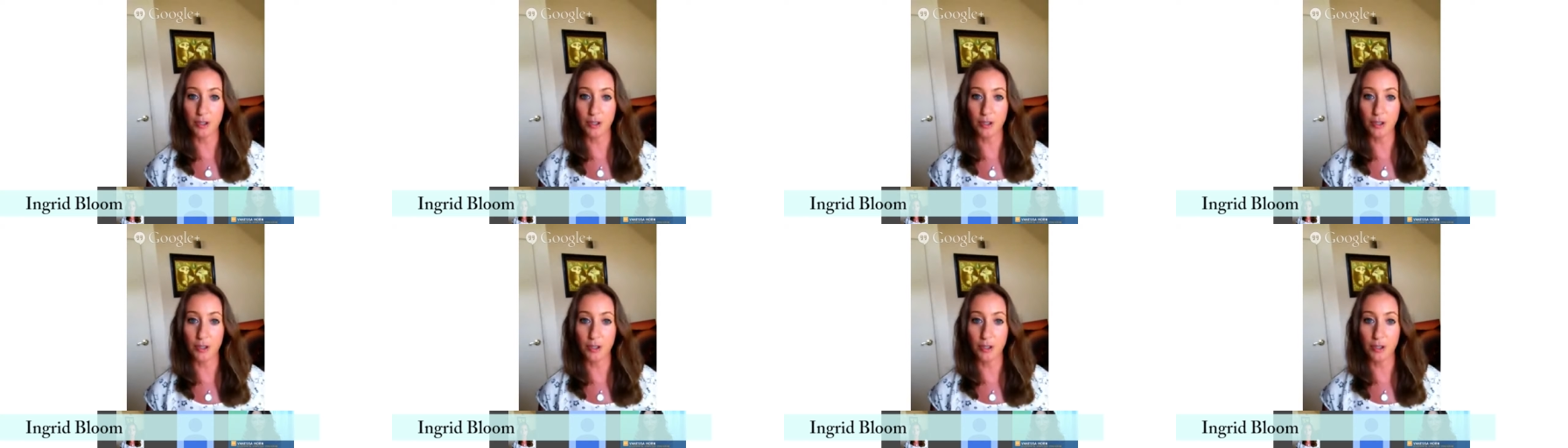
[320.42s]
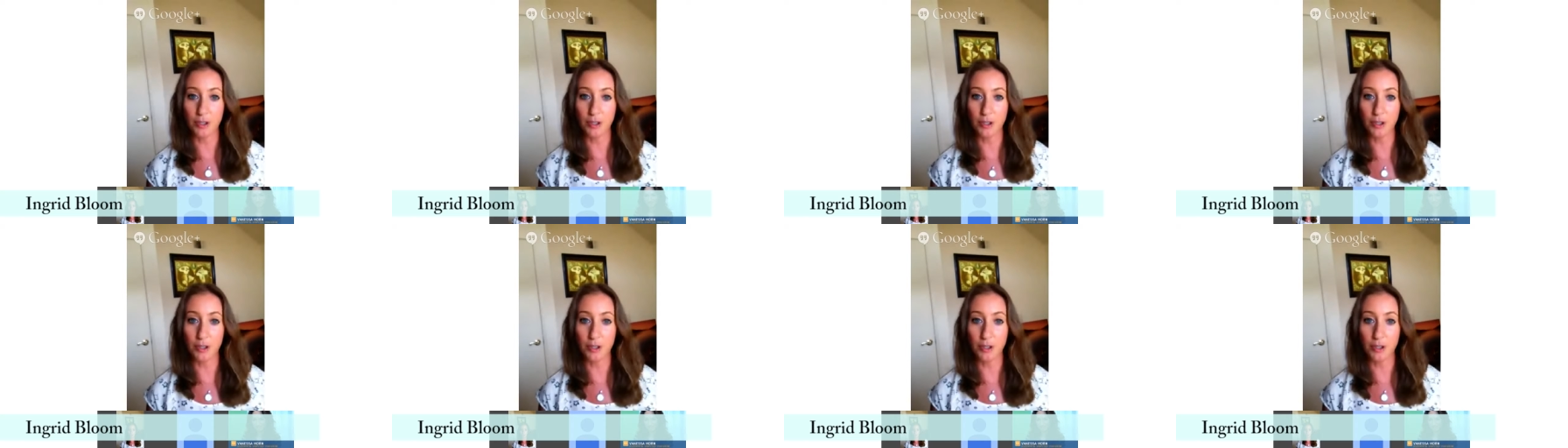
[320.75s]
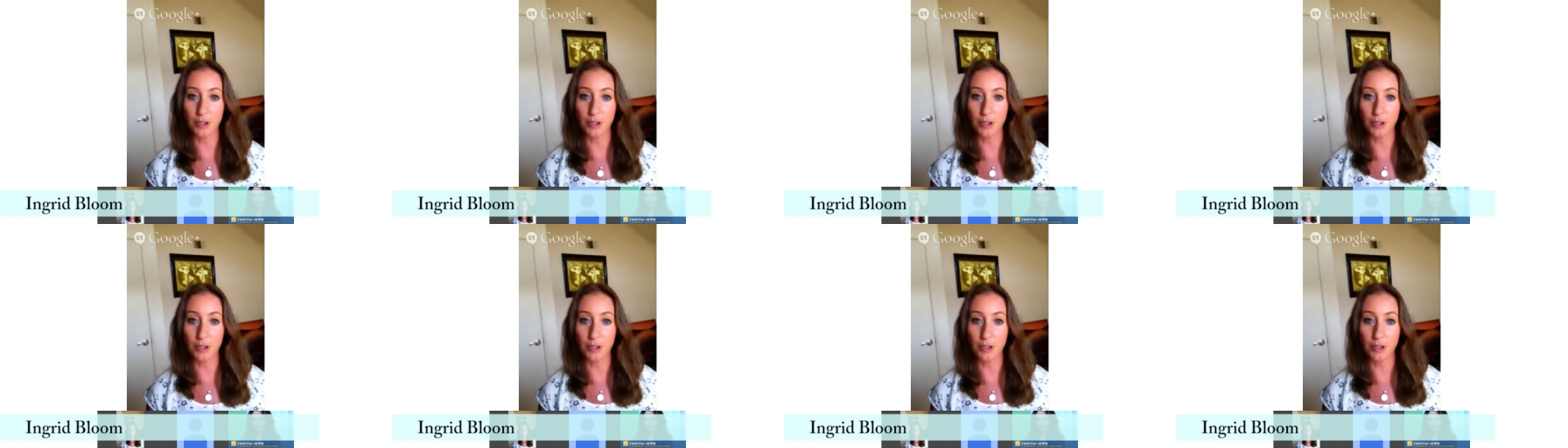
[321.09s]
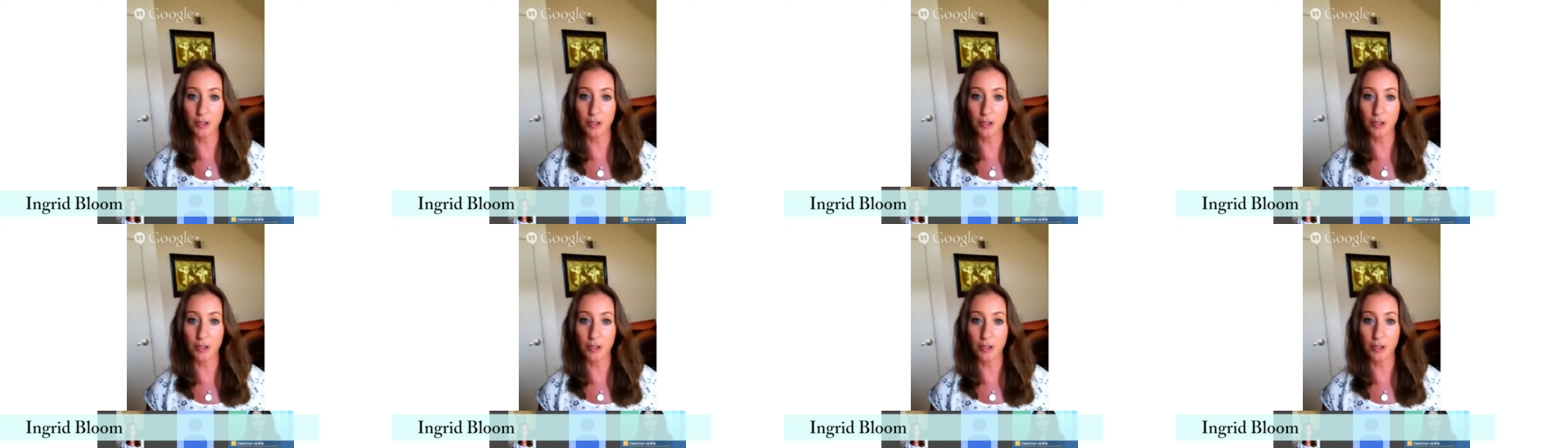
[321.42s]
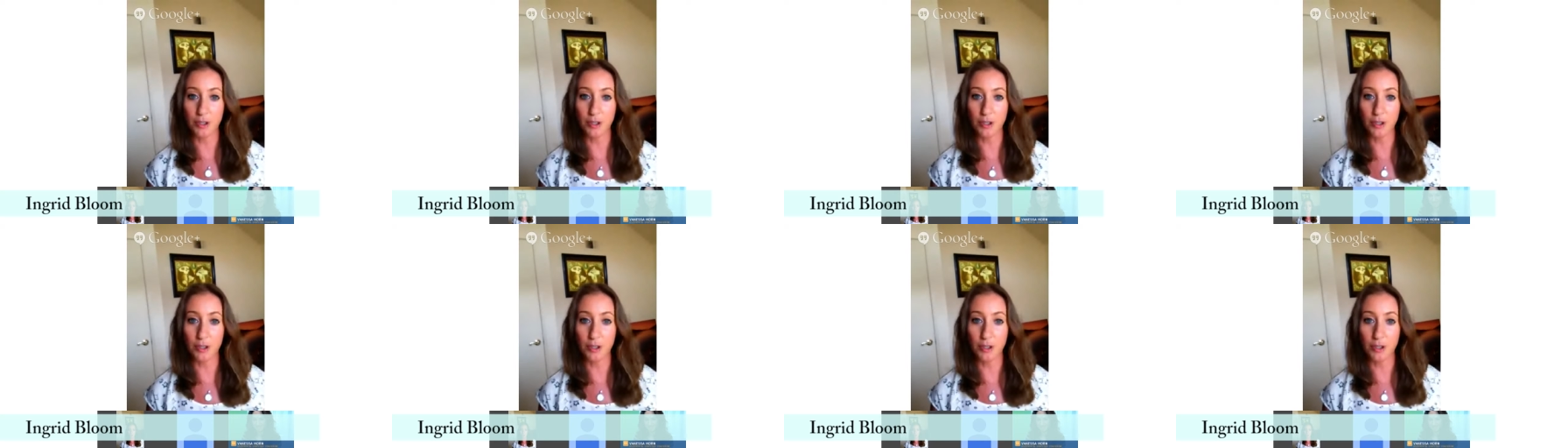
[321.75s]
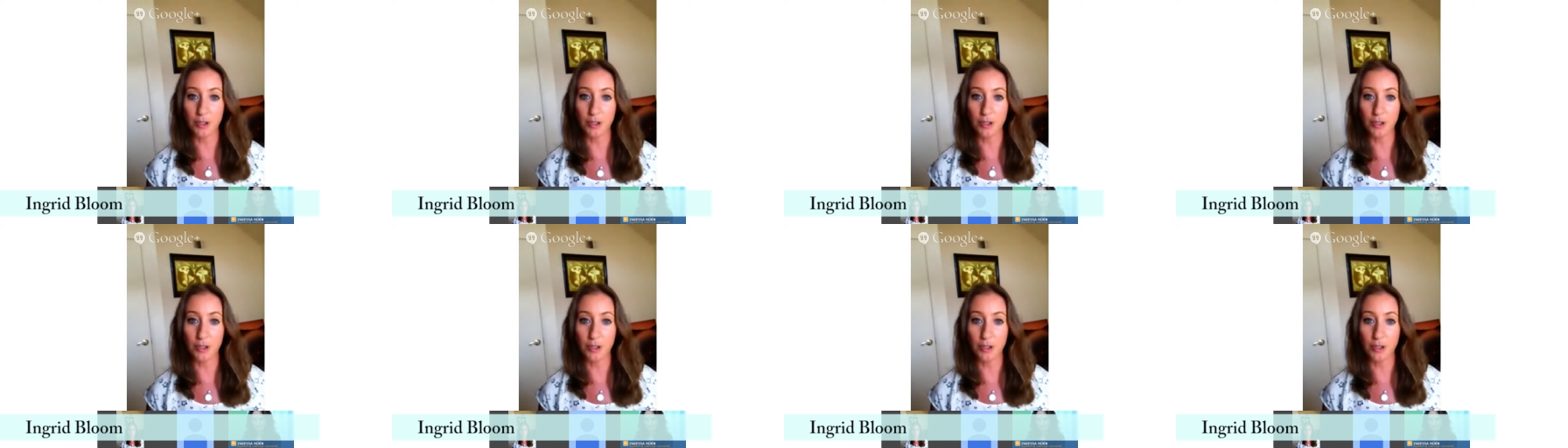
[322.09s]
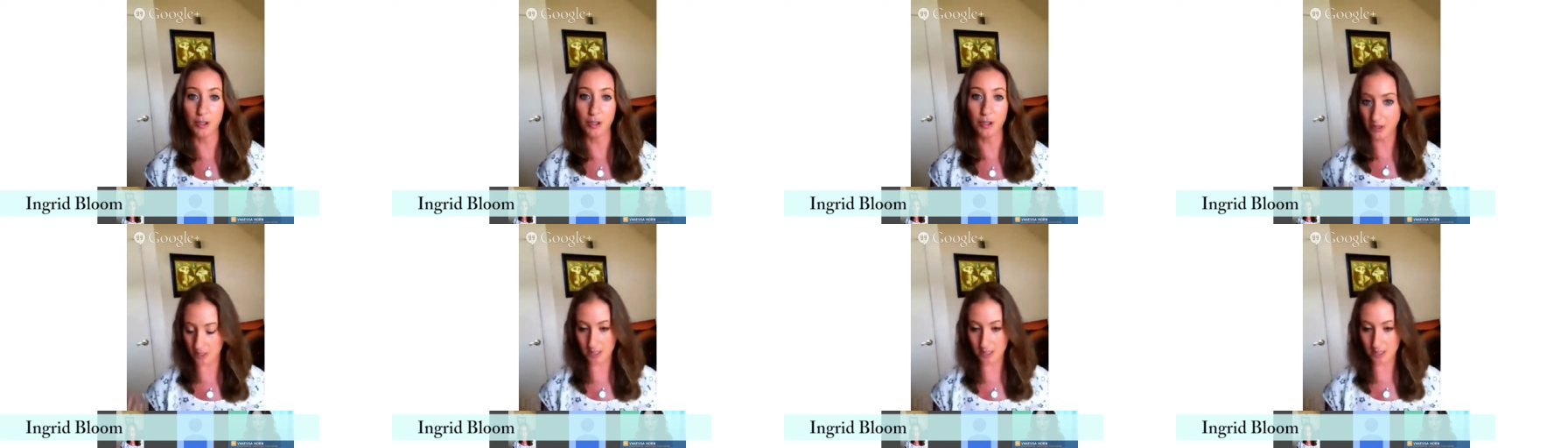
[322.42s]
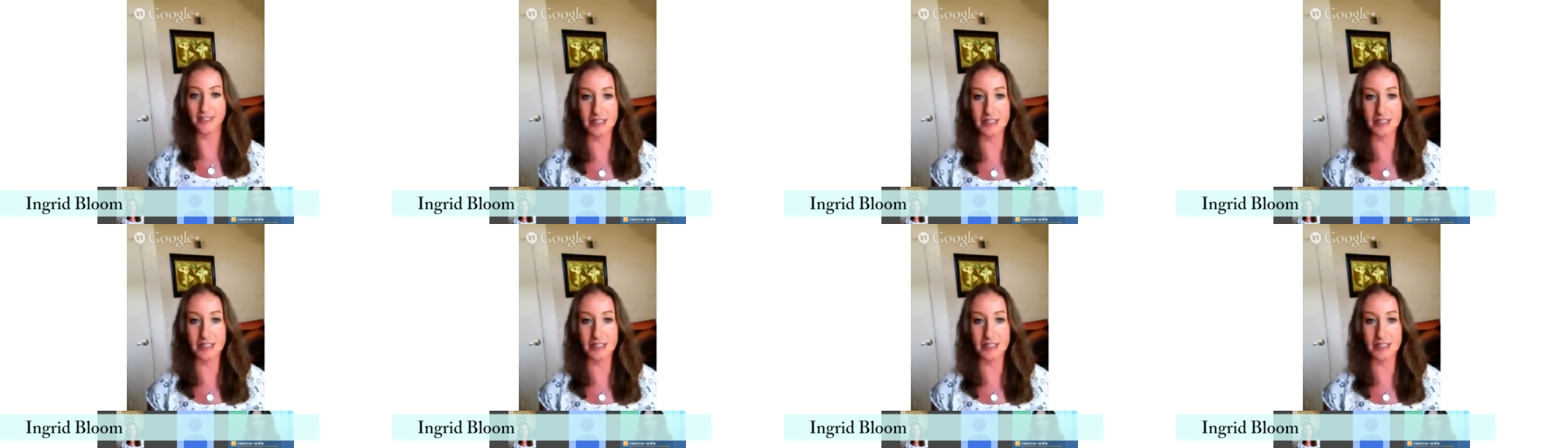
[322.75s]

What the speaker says: people that are sidelines and,